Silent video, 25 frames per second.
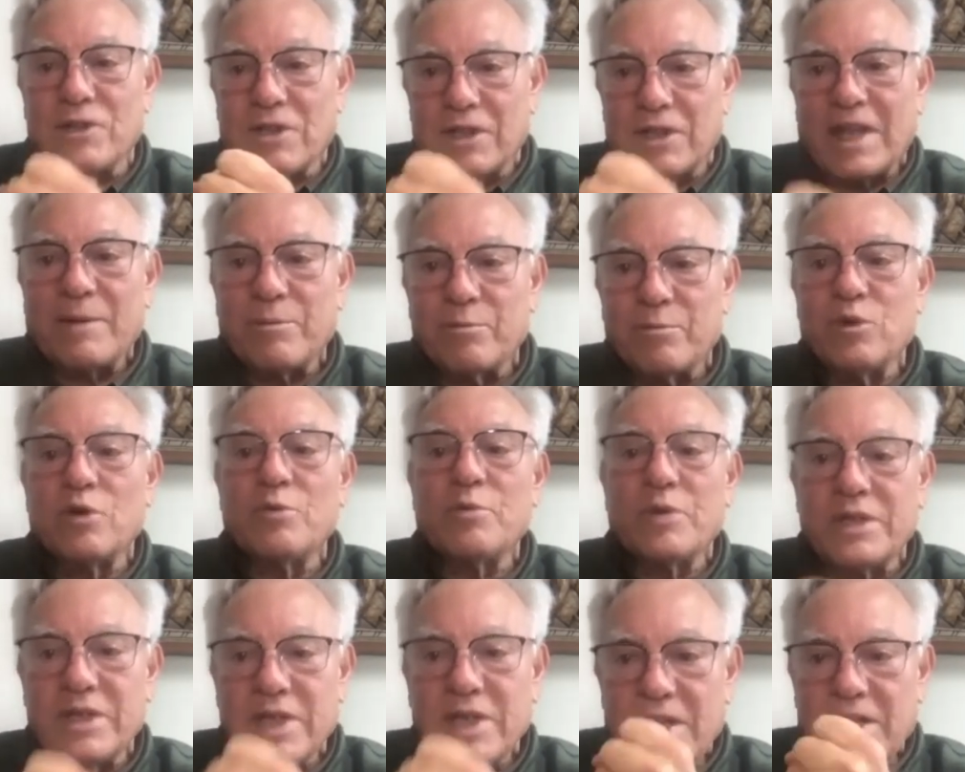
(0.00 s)
the labor
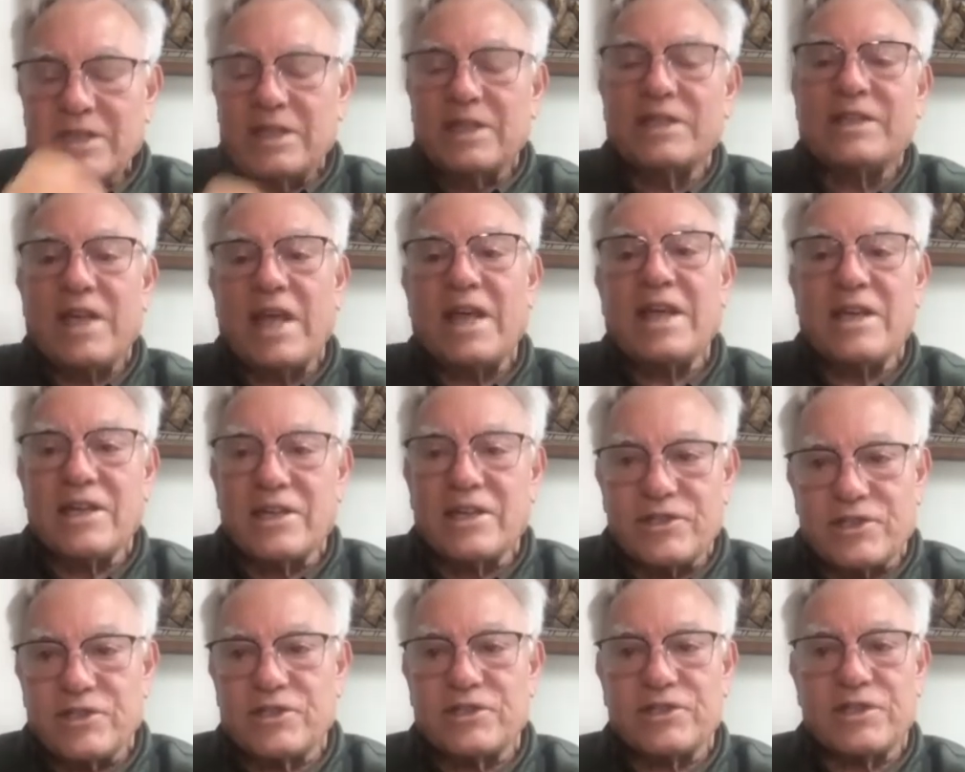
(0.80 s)
movement, to take it
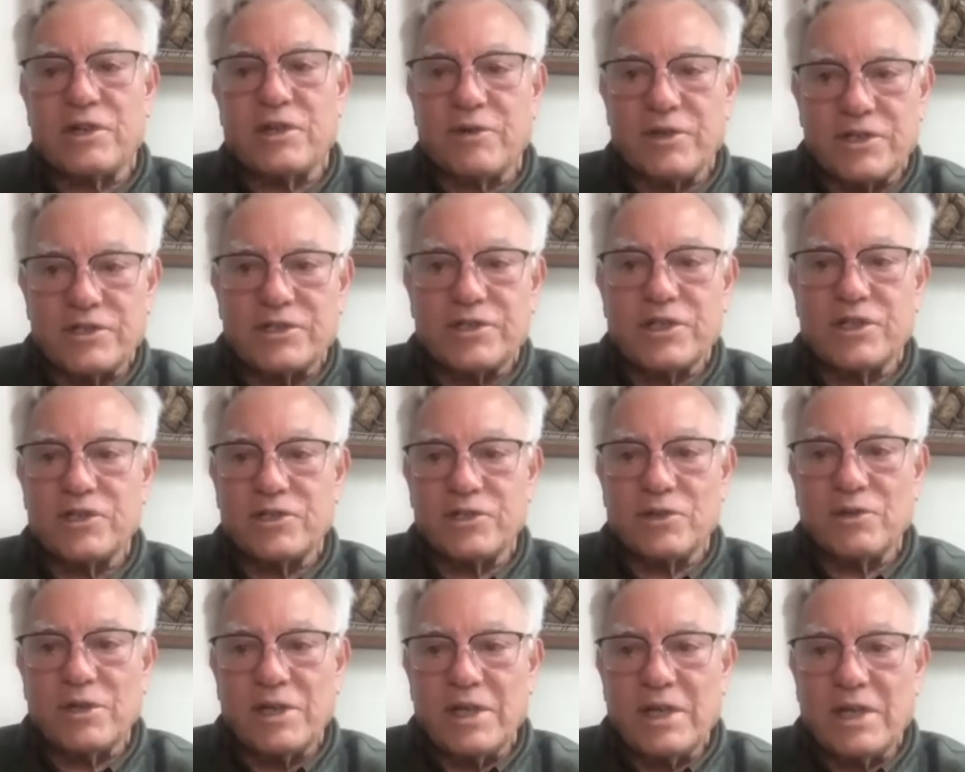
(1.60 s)
as a serious
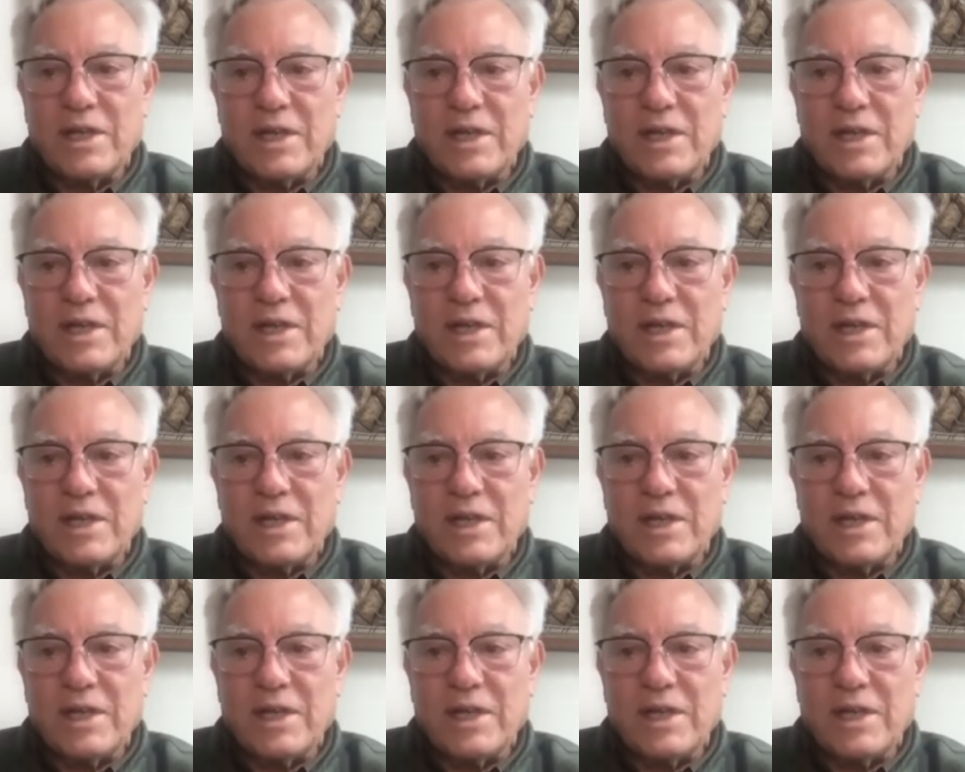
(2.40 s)
issue.